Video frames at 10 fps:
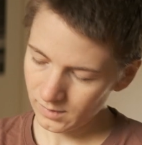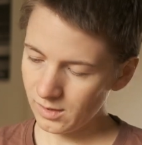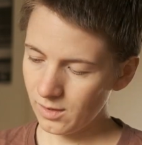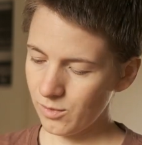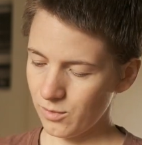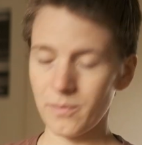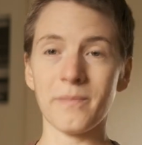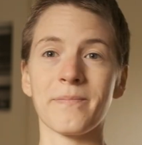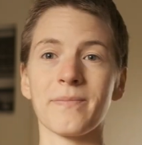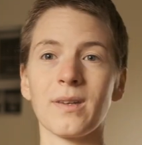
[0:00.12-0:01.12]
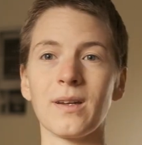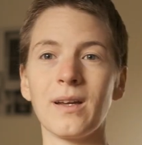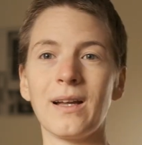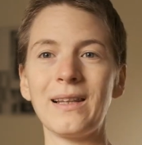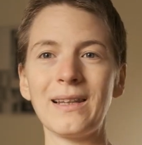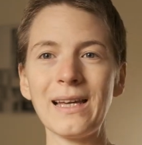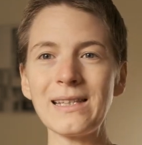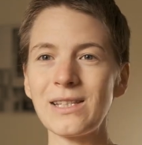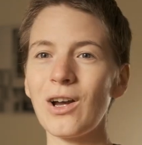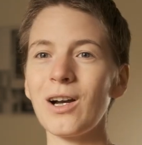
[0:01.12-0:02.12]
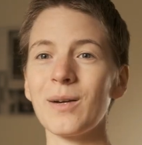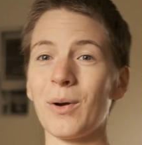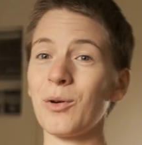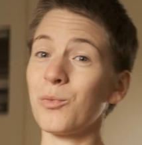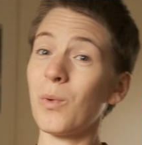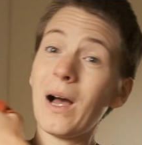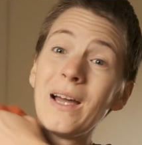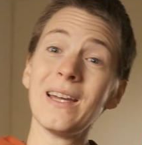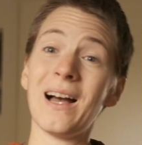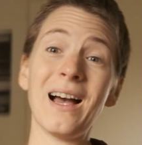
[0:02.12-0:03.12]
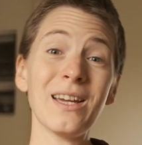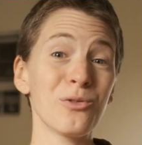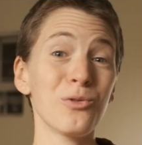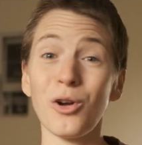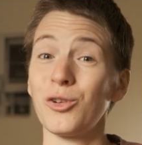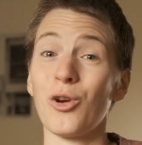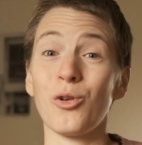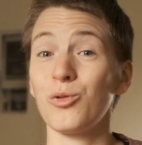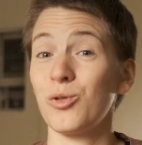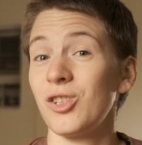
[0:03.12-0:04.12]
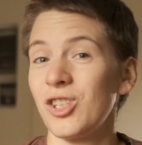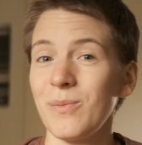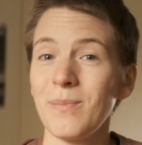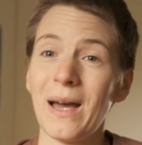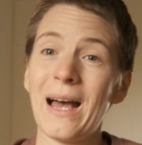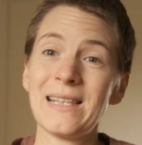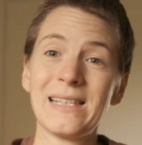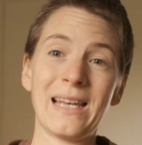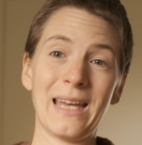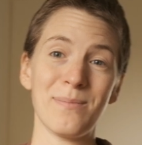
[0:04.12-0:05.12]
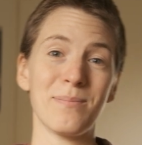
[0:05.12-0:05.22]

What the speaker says: So, let's talk about why I do not go to the gym as a